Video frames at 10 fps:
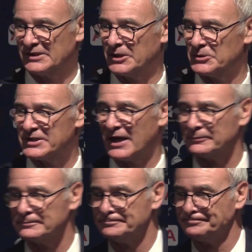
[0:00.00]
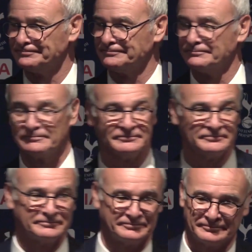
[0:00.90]
it goes down.
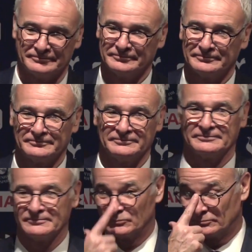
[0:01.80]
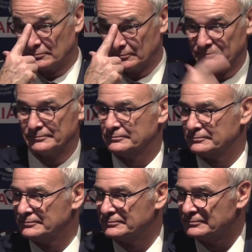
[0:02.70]
You want to handle the
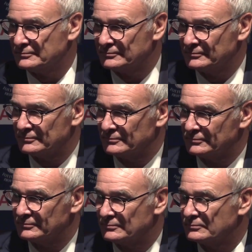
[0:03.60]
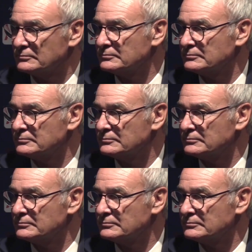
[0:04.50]
situation on Slomani?